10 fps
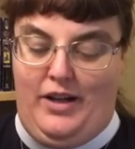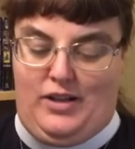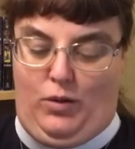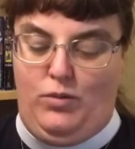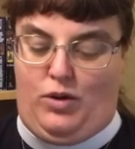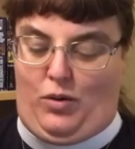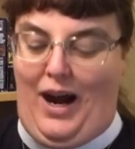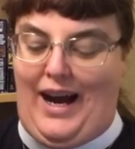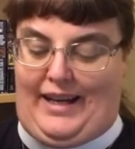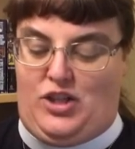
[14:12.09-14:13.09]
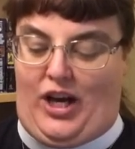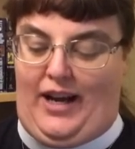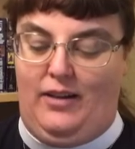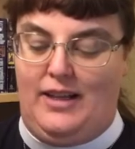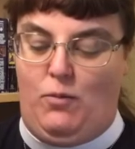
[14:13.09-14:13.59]
Don't cry,
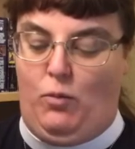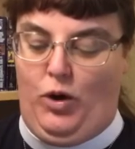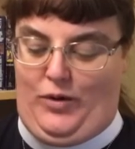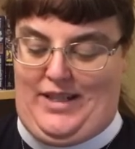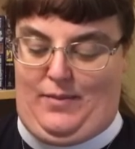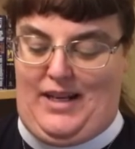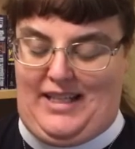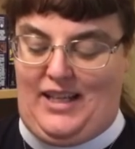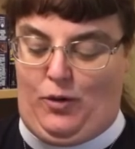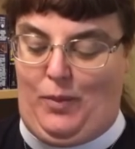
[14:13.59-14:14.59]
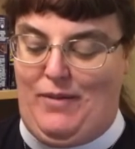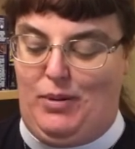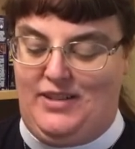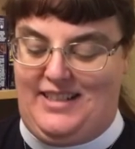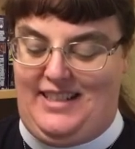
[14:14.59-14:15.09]
child. It worries me to hear people
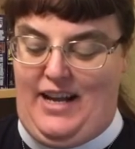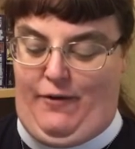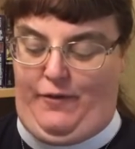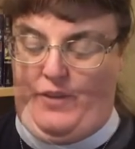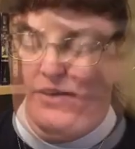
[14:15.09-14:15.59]
sniff."